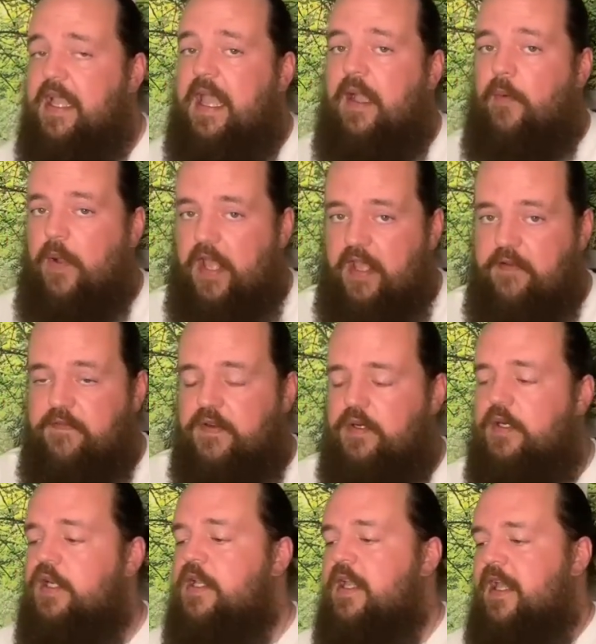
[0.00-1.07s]

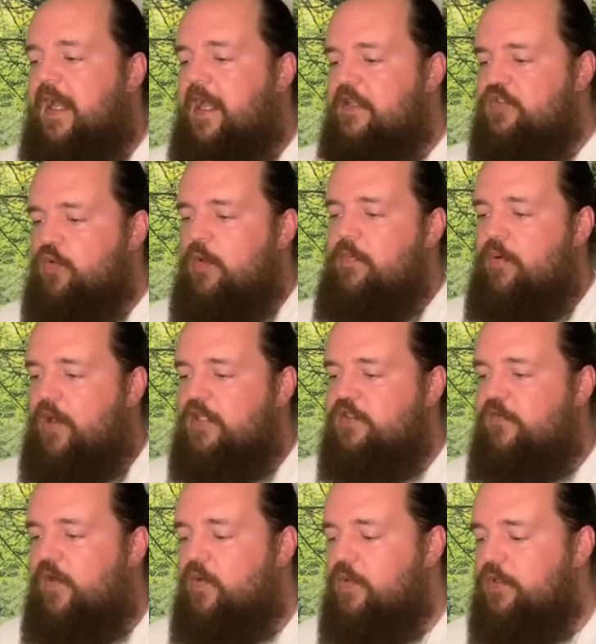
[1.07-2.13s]
However, as we press
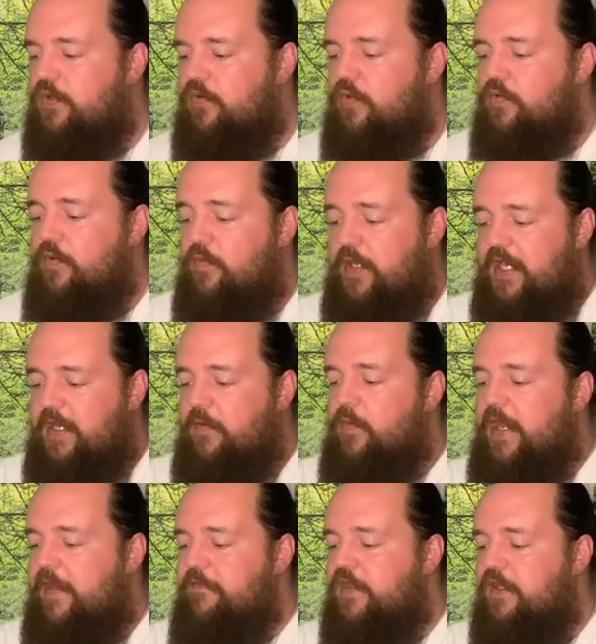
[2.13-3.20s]
forward through the reading,
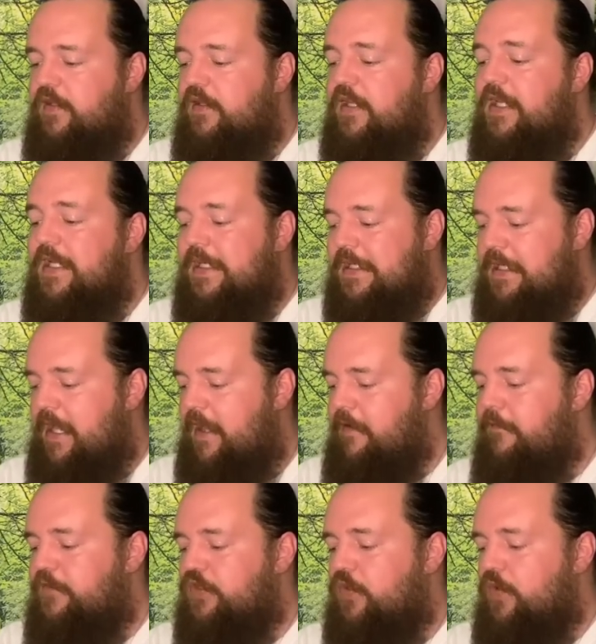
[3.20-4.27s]
we have the Knight
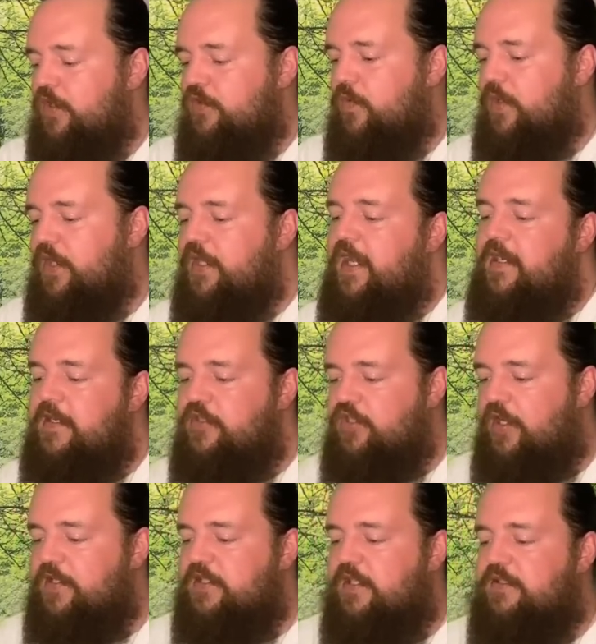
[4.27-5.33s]
of Swords with Lady
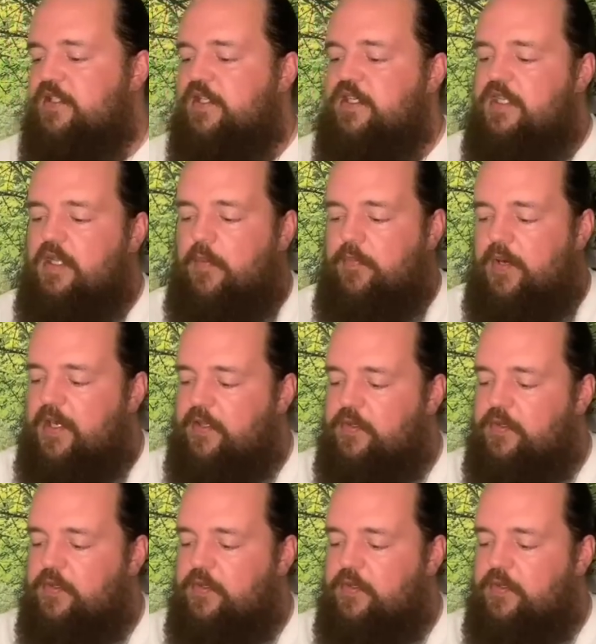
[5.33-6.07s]
Justice in the upright.